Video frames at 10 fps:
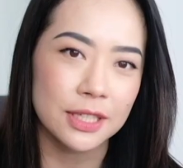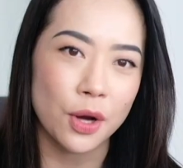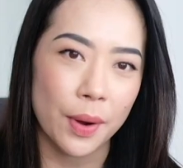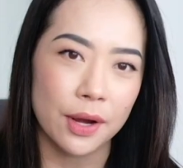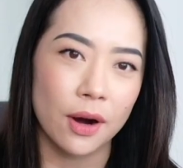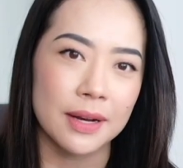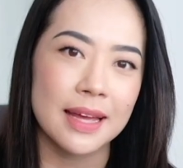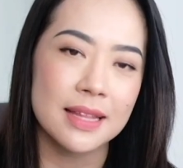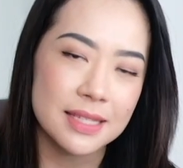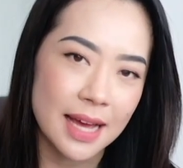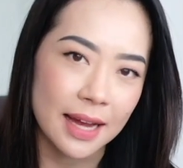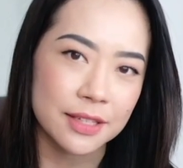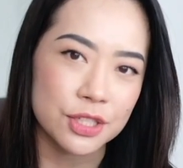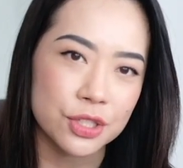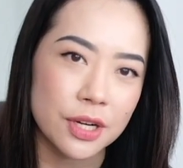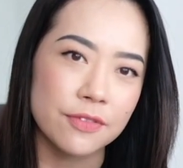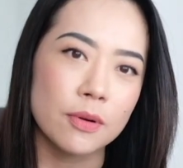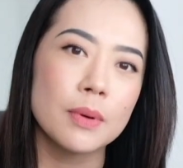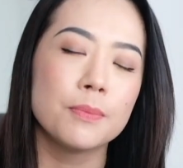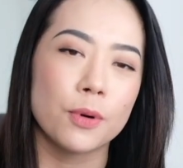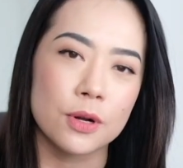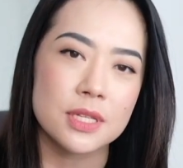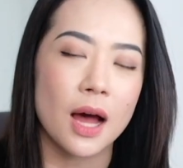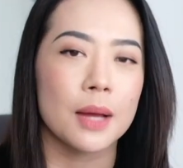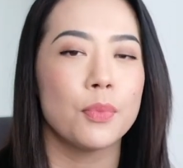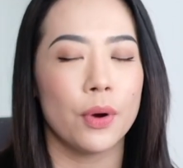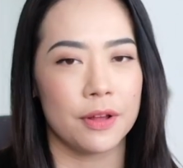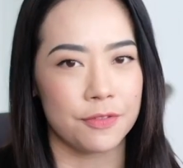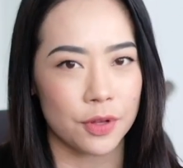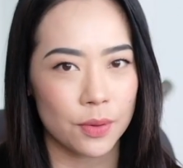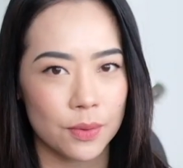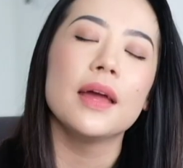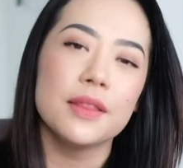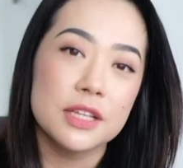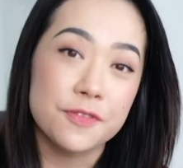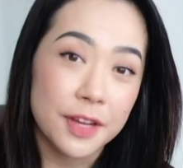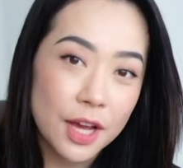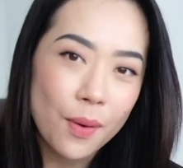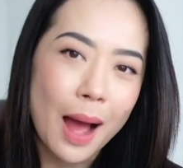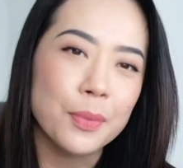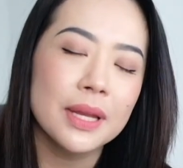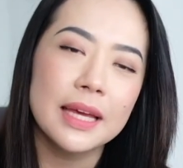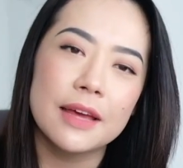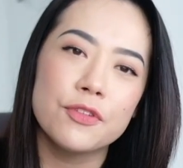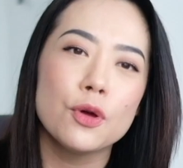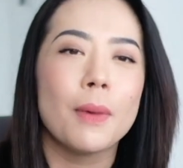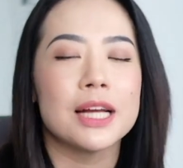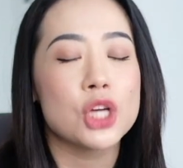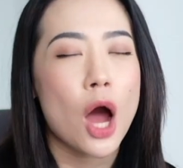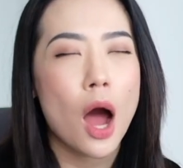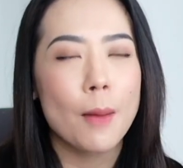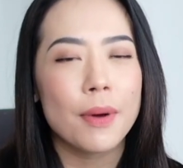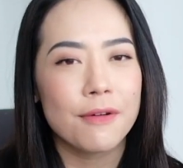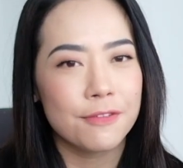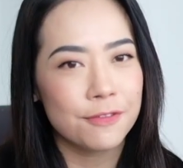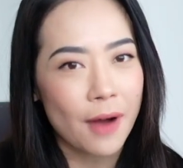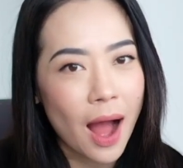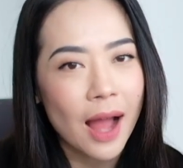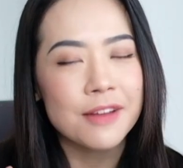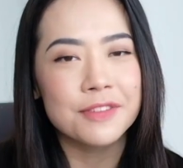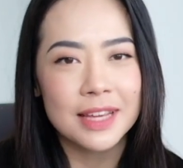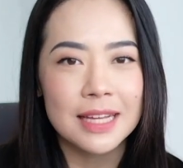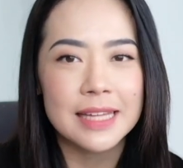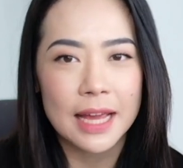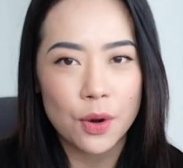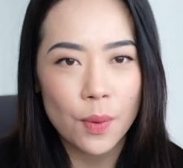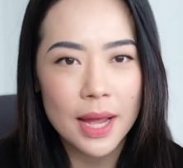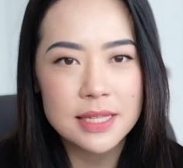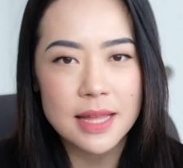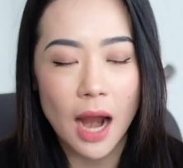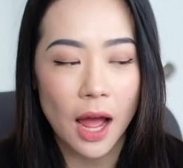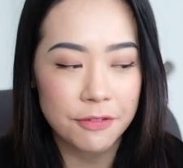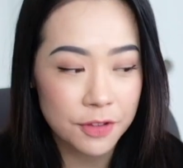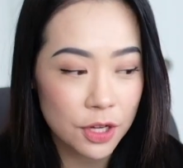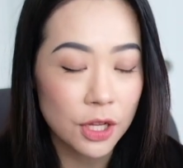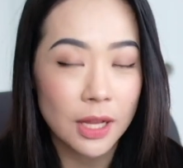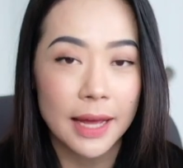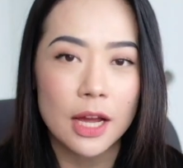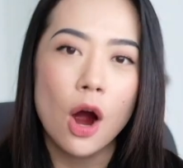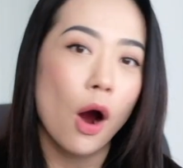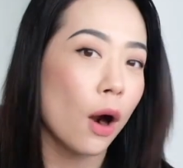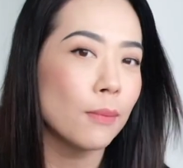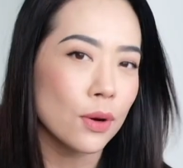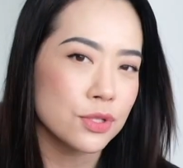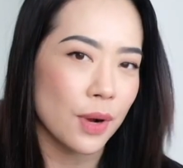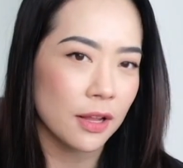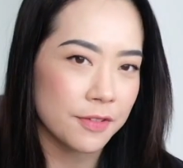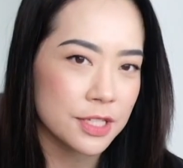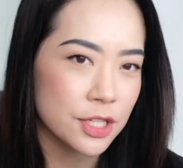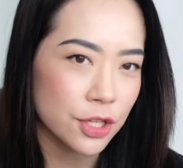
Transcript: going on in the tech industry from a bird's eye point of view. In this video, I'm gonna give you my top five key takeaways that I feel like are most relevant to